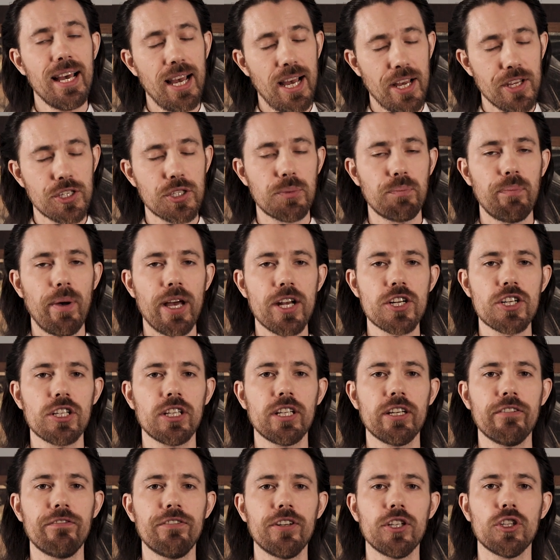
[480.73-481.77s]

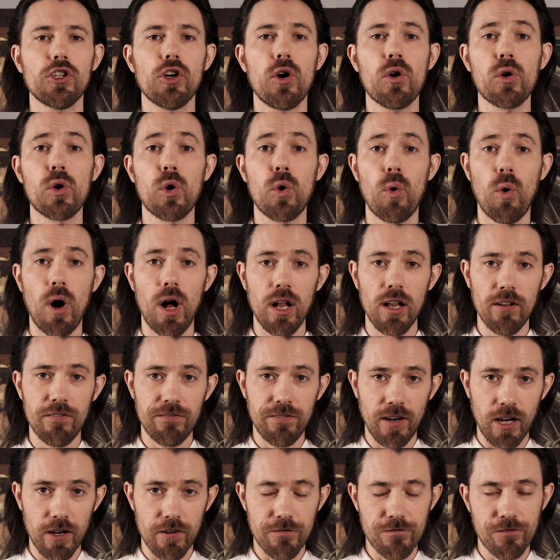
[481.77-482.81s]
especially if you don't
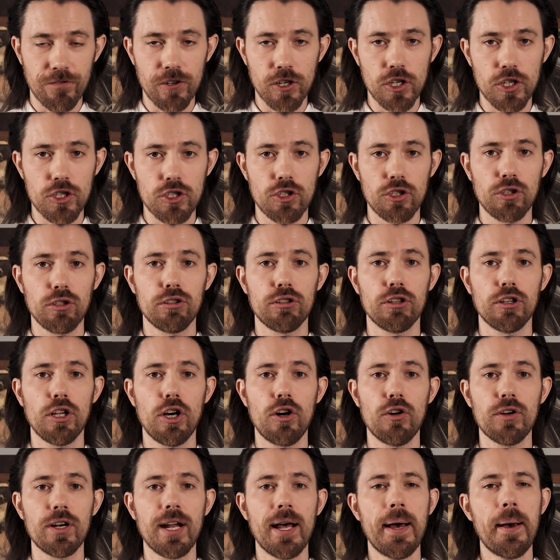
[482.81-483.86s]
qualify for a student
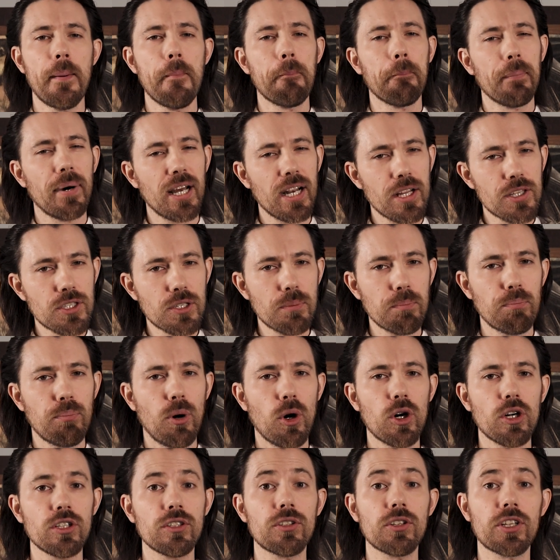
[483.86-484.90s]
loan, but it's
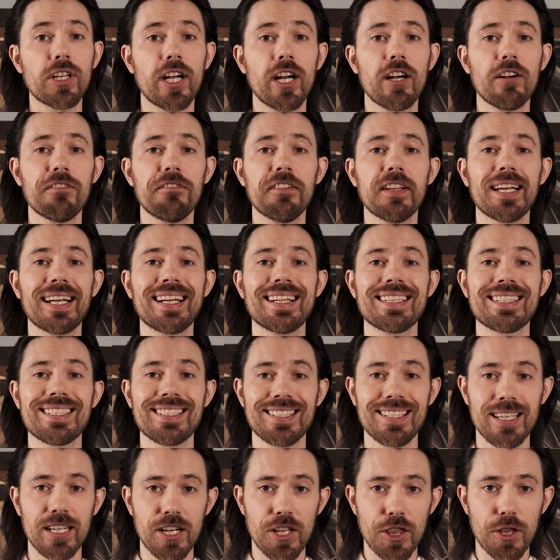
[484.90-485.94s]
important to carefully
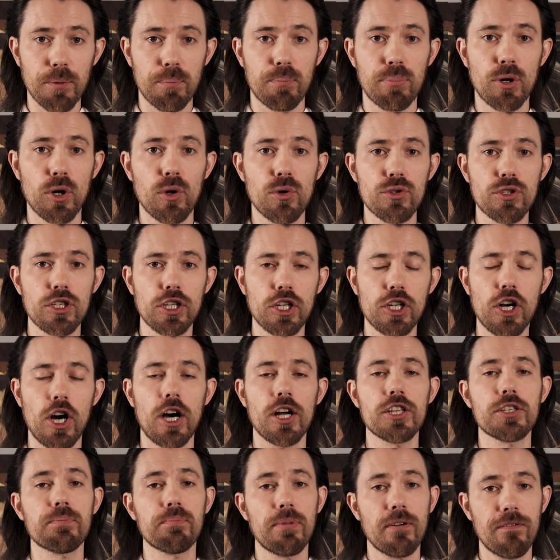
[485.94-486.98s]
consider the pros and
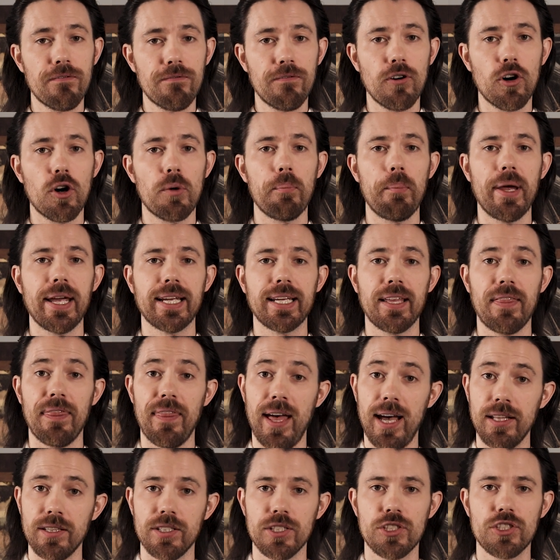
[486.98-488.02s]
cons before making
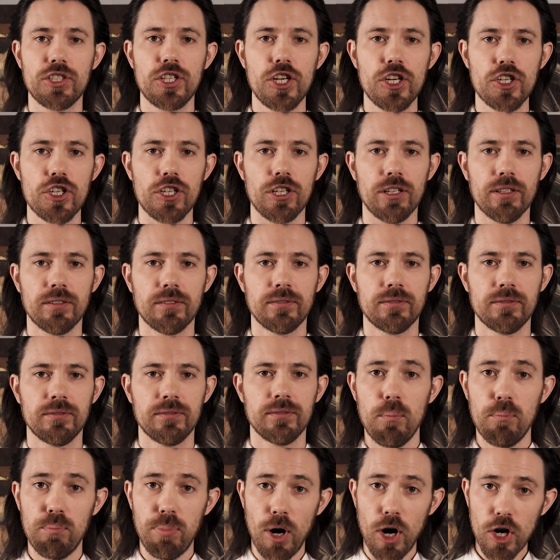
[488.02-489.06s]
that decision.
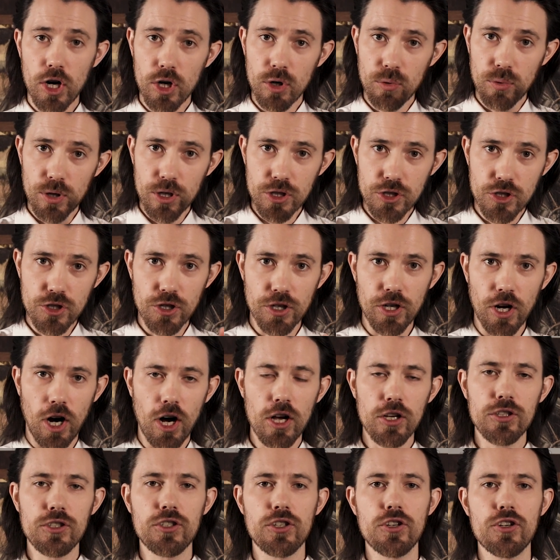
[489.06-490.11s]
Borrowers should
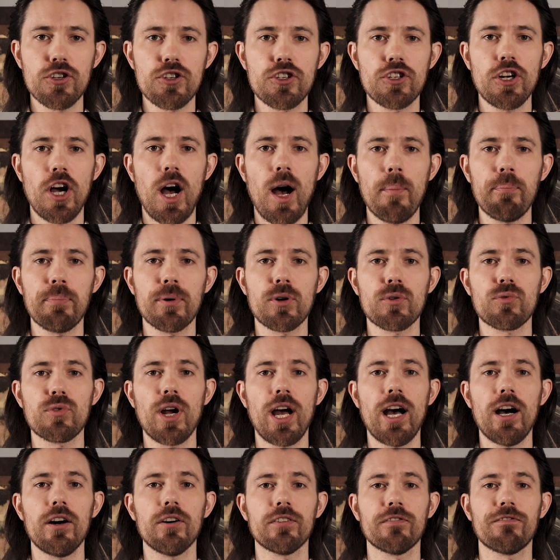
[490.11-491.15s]
also shop
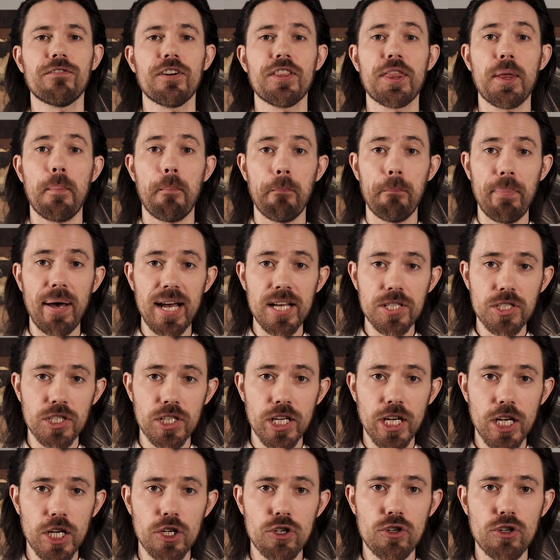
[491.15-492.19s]
around for the best
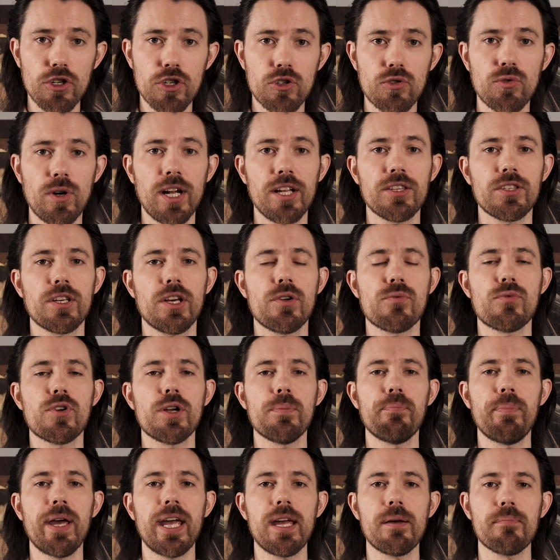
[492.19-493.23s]
interest rates and
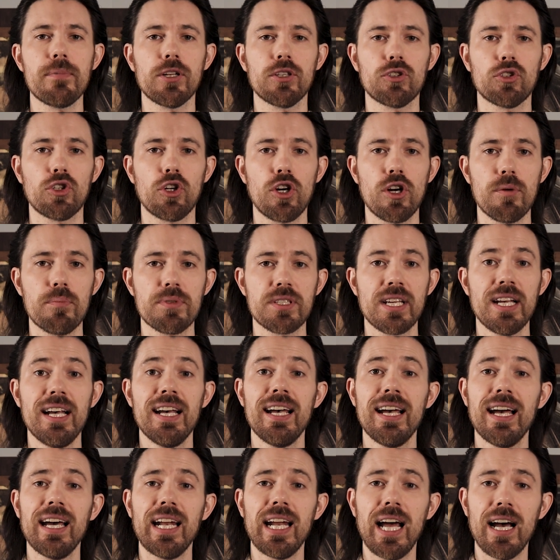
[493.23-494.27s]
repayment terms
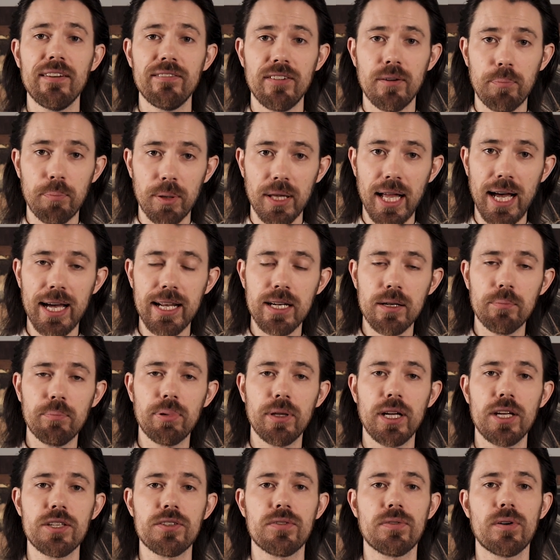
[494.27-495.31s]
and have a plan in
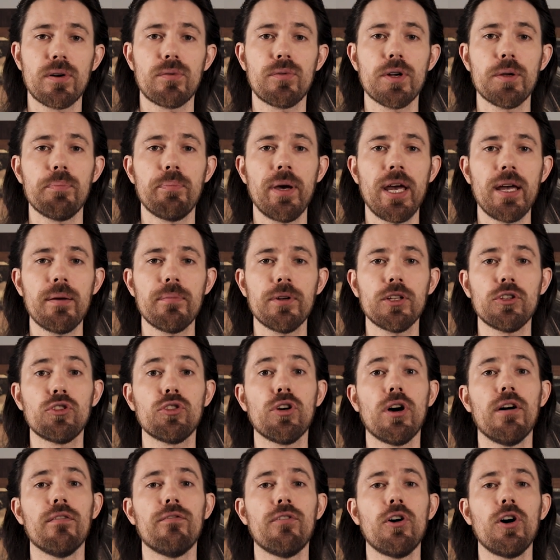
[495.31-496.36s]
place for repayment
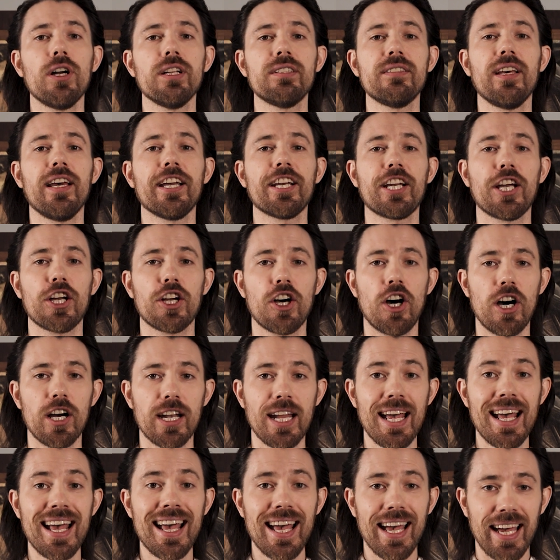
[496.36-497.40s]
to avoid taking on
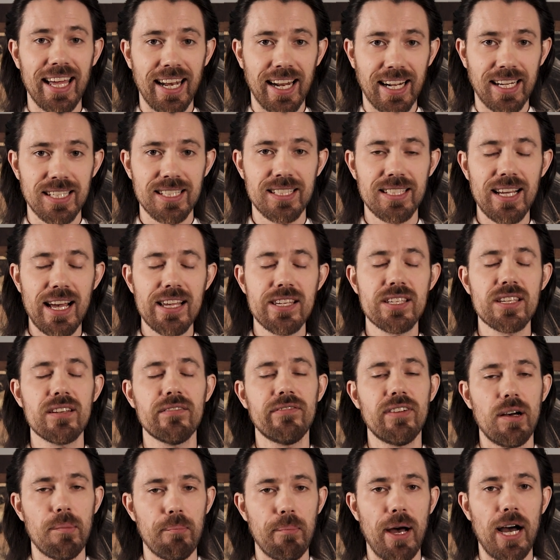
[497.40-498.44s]
an
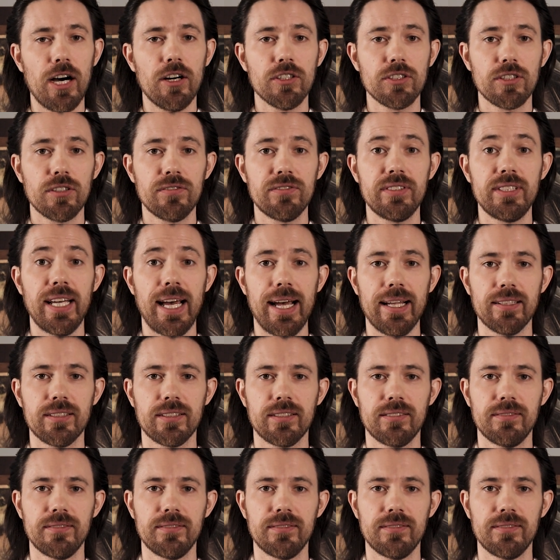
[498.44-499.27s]
excessive amount of debt.